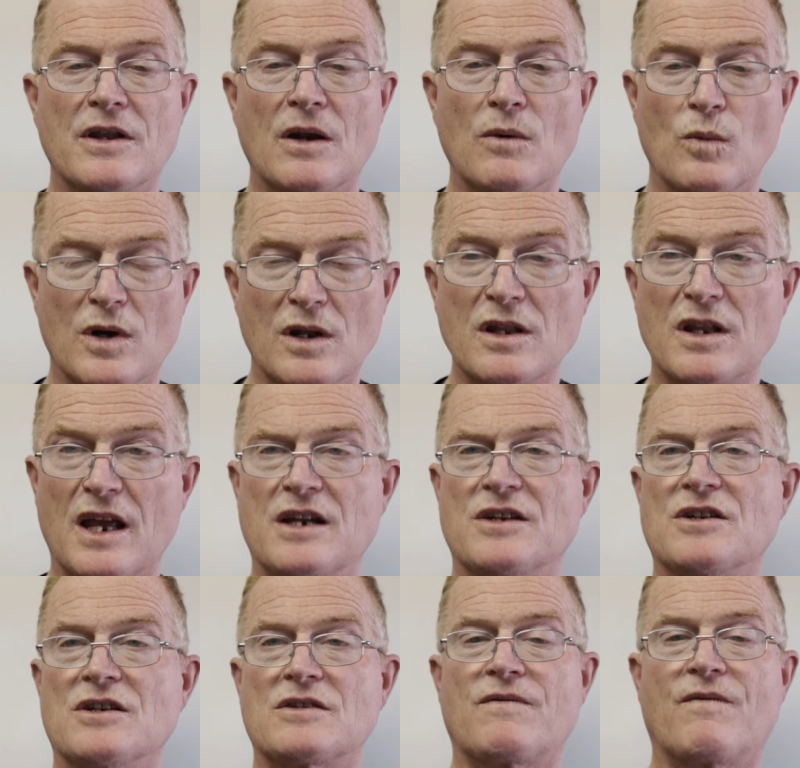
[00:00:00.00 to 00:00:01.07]
then wouldn't they
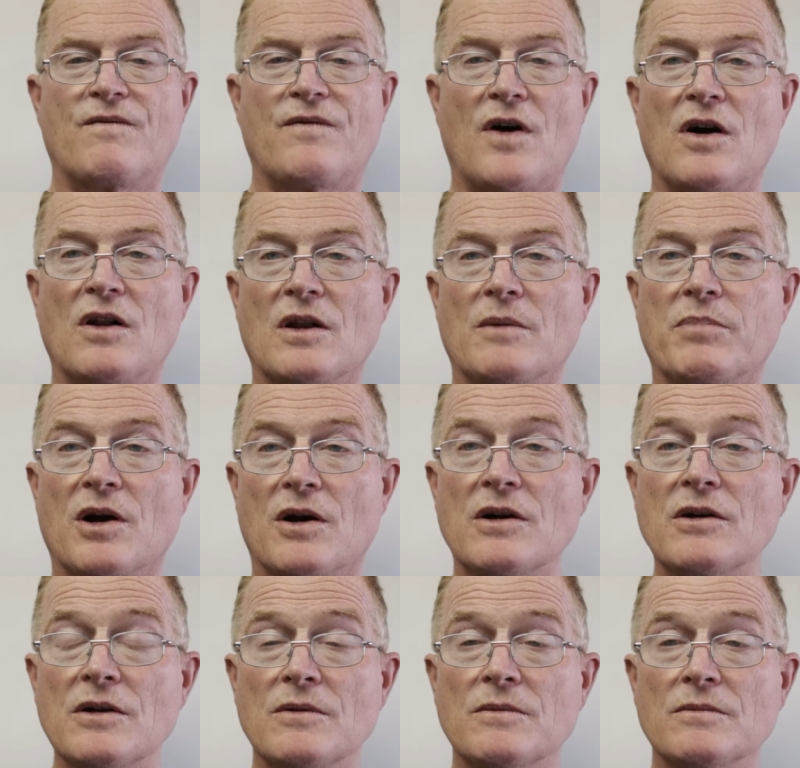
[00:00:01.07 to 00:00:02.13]
just fall
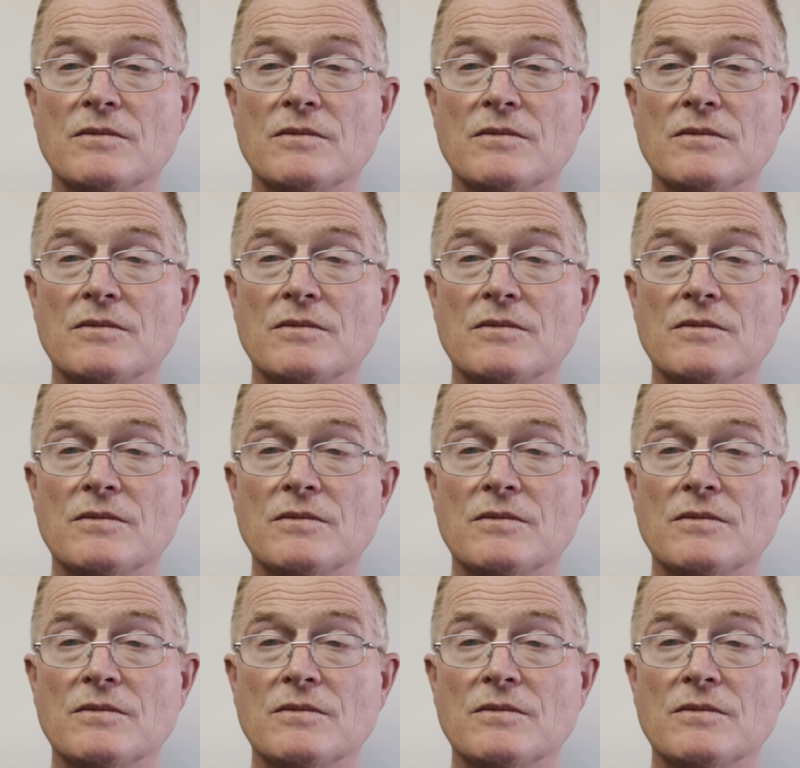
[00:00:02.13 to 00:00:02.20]
apart?